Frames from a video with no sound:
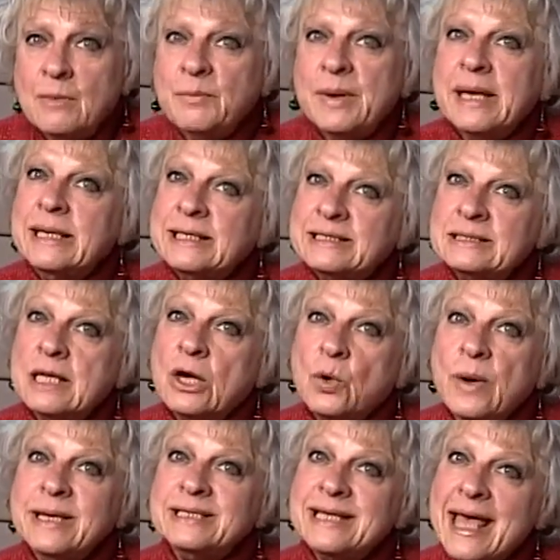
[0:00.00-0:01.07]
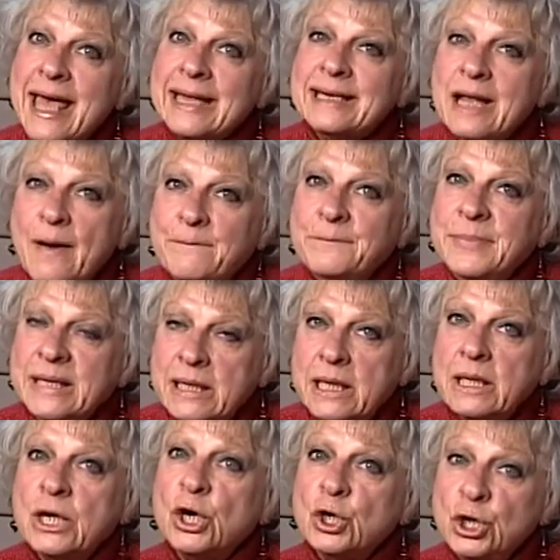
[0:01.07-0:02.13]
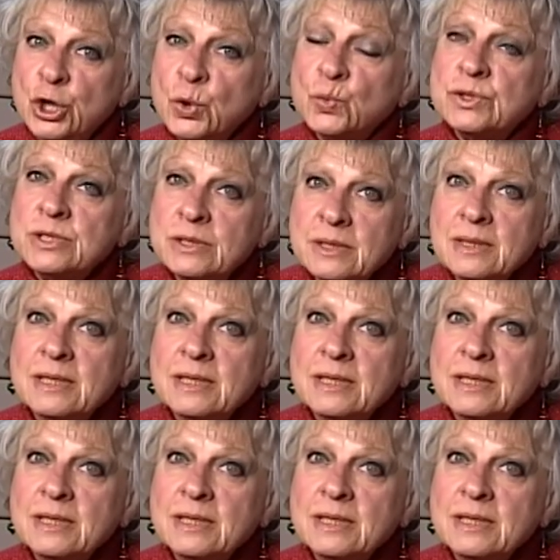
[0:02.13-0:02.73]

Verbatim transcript: but it's not going to end up being cute,